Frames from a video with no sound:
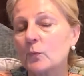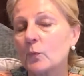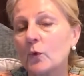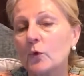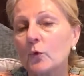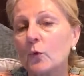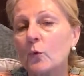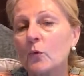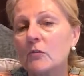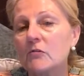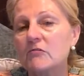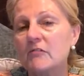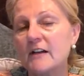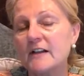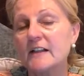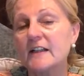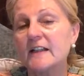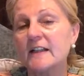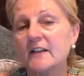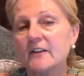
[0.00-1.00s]
what
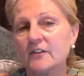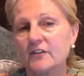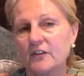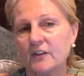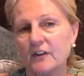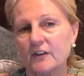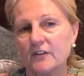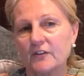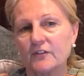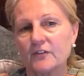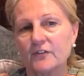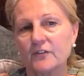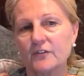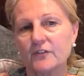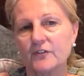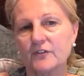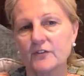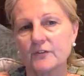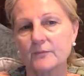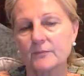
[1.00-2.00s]
already
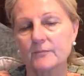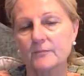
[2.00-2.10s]
exists.